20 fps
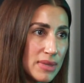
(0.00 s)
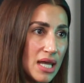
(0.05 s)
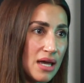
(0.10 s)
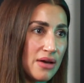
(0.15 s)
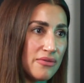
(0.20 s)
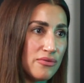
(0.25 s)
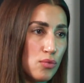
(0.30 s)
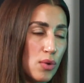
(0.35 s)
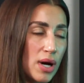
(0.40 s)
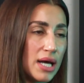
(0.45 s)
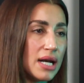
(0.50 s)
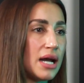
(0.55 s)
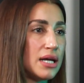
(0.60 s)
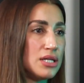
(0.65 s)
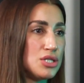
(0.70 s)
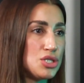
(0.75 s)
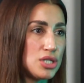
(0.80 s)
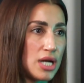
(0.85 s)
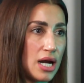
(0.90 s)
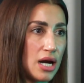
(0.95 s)
of what I
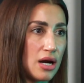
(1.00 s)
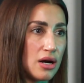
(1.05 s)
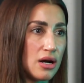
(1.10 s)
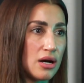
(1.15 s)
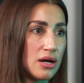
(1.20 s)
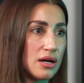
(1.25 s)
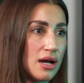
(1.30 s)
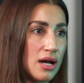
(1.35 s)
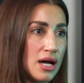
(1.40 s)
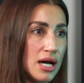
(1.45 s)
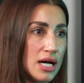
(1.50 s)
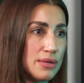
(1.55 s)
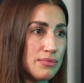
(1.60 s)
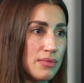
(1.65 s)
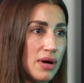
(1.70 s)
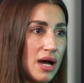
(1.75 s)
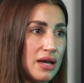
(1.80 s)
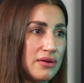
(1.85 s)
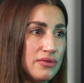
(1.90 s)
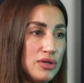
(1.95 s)
share.
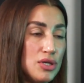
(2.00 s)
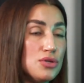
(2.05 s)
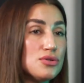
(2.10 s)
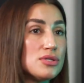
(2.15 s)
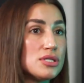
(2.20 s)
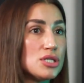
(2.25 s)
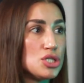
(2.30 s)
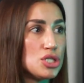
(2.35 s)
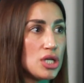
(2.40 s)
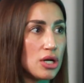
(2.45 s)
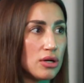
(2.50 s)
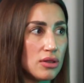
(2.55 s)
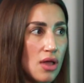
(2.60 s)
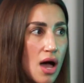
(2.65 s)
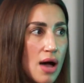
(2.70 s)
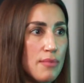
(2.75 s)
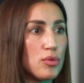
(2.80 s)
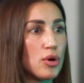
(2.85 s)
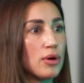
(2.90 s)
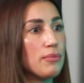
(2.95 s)
I used to share a
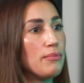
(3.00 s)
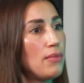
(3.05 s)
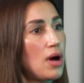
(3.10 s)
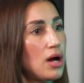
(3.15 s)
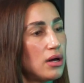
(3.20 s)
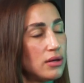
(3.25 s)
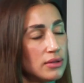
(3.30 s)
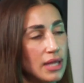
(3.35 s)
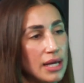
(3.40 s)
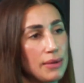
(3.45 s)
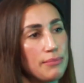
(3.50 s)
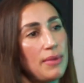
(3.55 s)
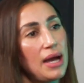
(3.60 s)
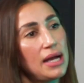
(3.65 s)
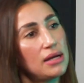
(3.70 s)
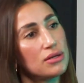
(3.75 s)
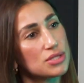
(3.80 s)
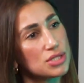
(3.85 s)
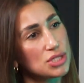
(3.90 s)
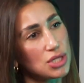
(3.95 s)
lot more like
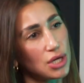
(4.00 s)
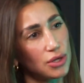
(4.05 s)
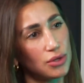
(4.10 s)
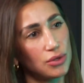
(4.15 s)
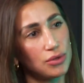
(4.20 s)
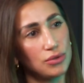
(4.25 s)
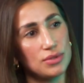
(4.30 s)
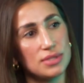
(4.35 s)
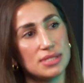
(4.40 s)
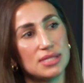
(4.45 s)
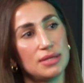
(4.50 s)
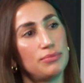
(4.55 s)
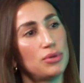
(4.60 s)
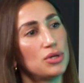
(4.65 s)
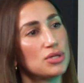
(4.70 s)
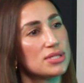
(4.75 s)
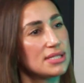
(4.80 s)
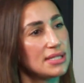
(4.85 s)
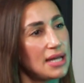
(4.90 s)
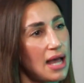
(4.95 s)
milestones and
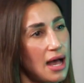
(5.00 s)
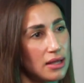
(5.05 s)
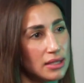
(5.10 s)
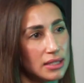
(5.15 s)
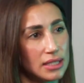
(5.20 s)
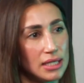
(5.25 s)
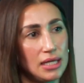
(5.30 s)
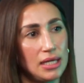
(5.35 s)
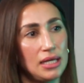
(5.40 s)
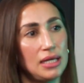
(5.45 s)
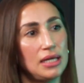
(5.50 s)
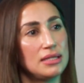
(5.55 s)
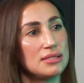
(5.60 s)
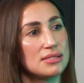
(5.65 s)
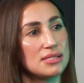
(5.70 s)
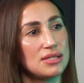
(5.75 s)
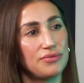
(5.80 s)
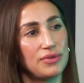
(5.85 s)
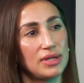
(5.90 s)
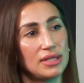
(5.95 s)
personality and
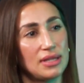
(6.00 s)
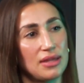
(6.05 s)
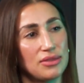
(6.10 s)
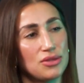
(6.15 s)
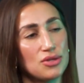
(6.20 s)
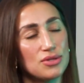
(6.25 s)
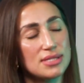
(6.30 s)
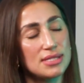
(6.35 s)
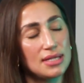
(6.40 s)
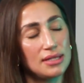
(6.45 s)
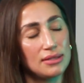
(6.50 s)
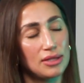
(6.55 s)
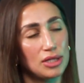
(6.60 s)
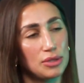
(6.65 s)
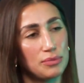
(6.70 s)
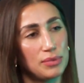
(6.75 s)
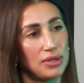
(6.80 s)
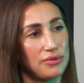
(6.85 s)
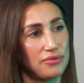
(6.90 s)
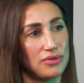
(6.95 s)
stuff like that. They'll see a
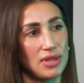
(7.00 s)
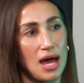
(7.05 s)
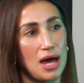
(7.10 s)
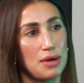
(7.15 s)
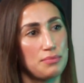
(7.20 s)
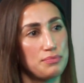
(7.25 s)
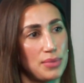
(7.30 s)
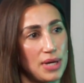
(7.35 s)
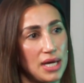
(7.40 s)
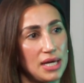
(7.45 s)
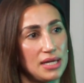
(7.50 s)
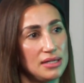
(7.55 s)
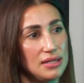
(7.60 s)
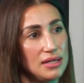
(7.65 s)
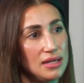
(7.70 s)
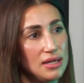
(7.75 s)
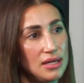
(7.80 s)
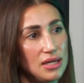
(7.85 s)
little bit of that, but